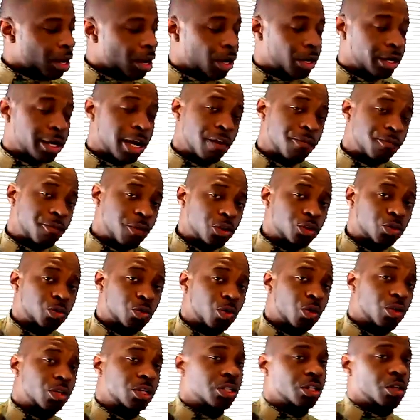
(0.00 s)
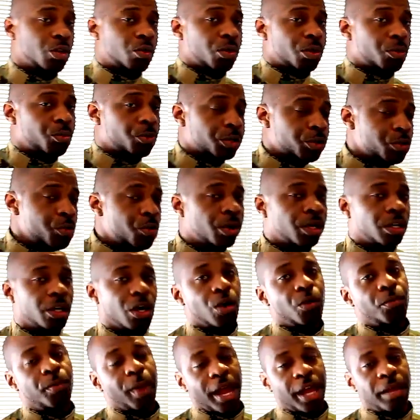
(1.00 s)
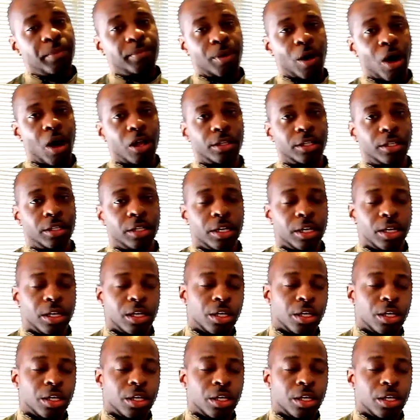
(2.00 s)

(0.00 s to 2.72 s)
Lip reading: Okay, first we're going to deal with when you want to go paintballing.